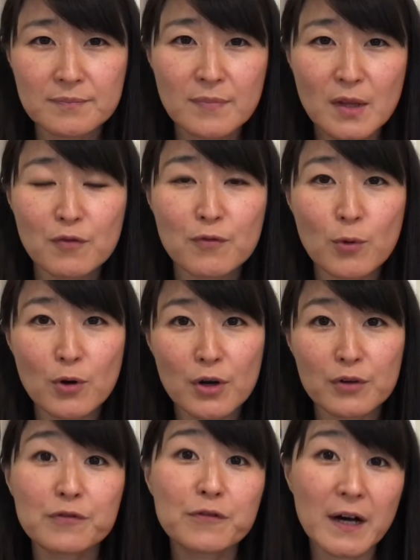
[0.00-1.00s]
for
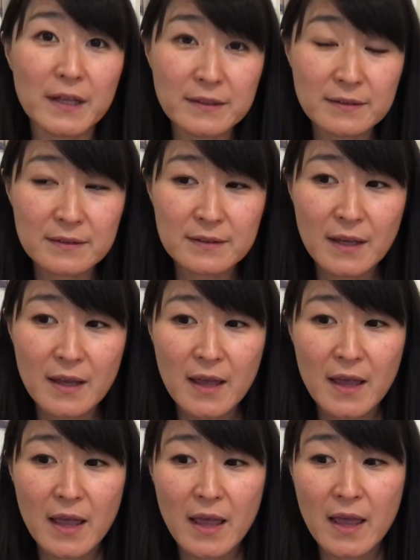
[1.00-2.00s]
fun
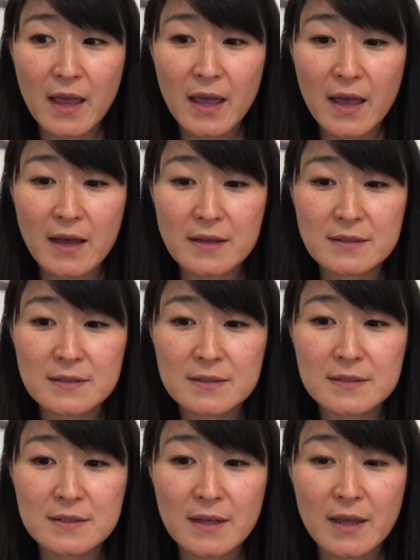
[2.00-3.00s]
and
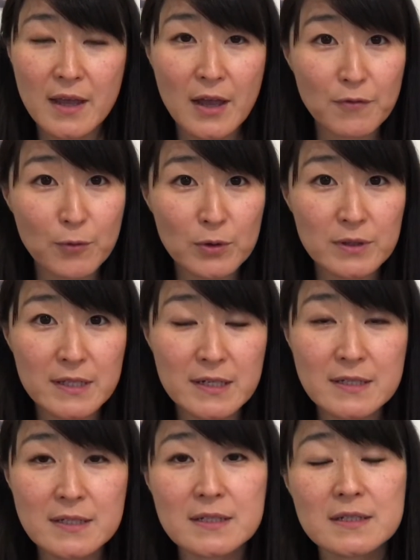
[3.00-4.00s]

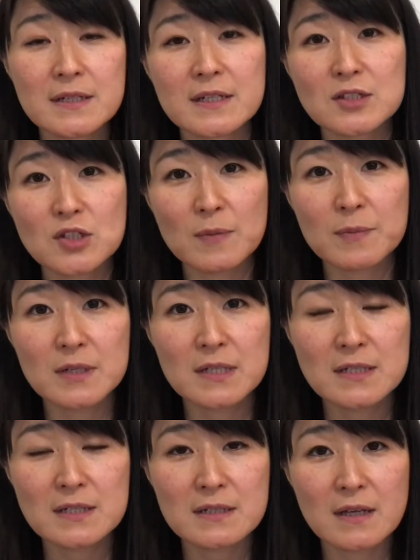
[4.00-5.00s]
effortless in
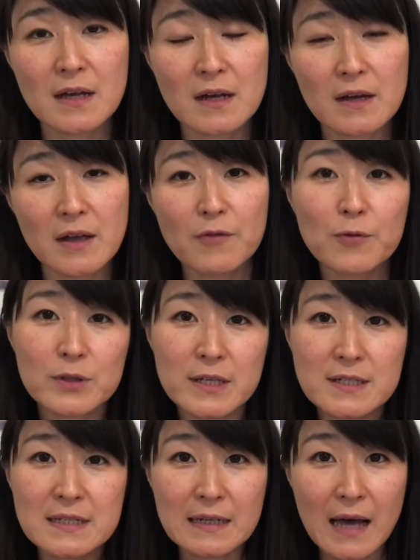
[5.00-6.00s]
Japanese,
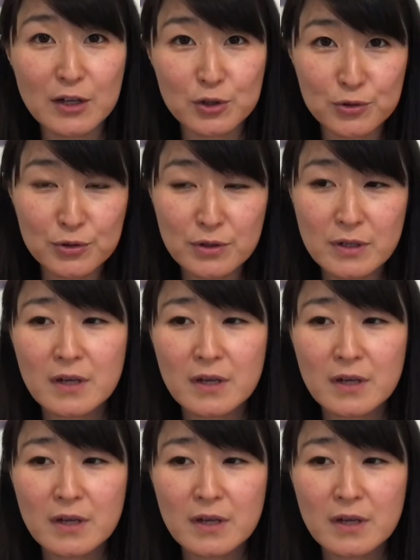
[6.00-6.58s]
effortless raku,